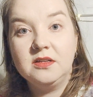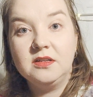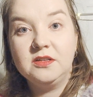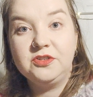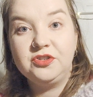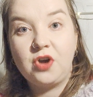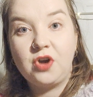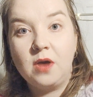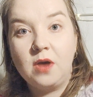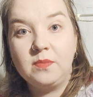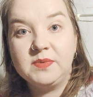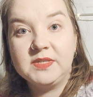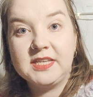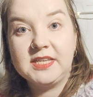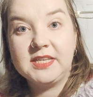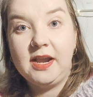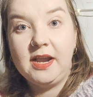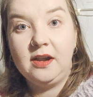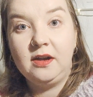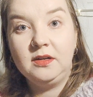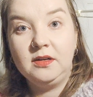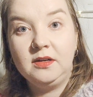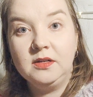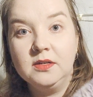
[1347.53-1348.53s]
drops
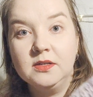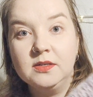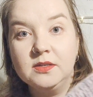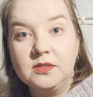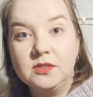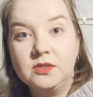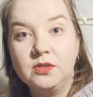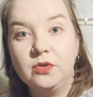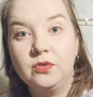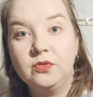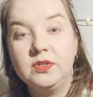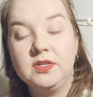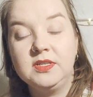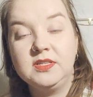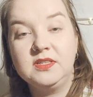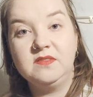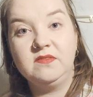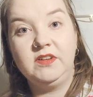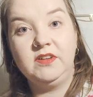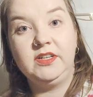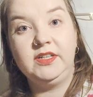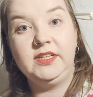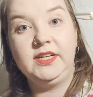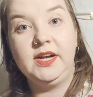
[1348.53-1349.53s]
air, so
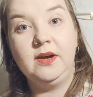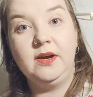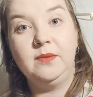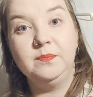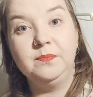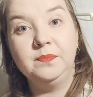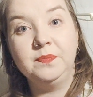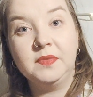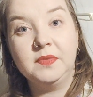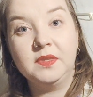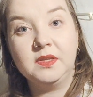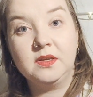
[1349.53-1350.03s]
this very